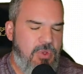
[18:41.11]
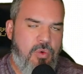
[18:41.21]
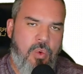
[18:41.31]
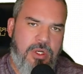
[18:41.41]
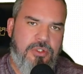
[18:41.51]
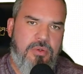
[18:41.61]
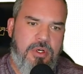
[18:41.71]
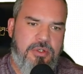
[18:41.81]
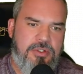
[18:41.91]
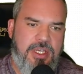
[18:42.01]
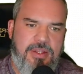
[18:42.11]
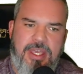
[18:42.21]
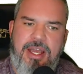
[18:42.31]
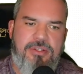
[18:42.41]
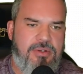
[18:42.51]
Once you understand
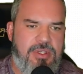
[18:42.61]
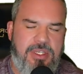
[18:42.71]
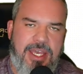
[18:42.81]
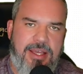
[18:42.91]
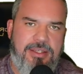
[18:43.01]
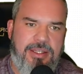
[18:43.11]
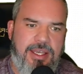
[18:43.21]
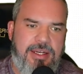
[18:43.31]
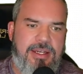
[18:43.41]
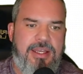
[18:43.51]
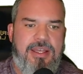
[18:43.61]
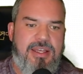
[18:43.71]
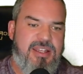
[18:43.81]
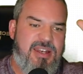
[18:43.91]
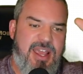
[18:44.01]
that, you can calculate it.
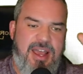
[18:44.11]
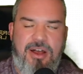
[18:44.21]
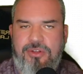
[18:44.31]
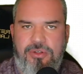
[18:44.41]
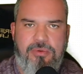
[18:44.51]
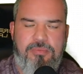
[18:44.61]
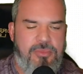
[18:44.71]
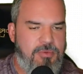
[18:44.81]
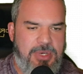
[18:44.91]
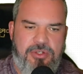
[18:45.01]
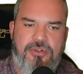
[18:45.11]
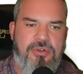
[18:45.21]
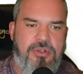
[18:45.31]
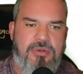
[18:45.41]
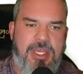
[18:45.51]
Now you make sure
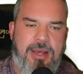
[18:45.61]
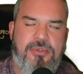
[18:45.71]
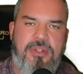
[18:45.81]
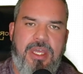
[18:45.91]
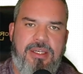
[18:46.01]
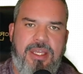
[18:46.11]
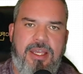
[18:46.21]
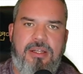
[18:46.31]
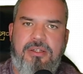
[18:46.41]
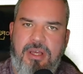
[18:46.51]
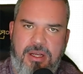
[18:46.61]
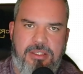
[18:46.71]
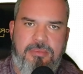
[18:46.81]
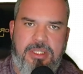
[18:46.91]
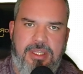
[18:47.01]
you capture that data,
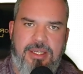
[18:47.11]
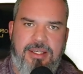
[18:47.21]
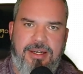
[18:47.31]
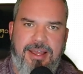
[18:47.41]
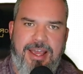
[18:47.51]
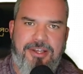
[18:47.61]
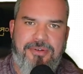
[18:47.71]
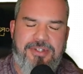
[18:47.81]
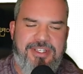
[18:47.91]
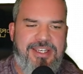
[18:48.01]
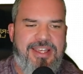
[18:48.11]
document that data accurately.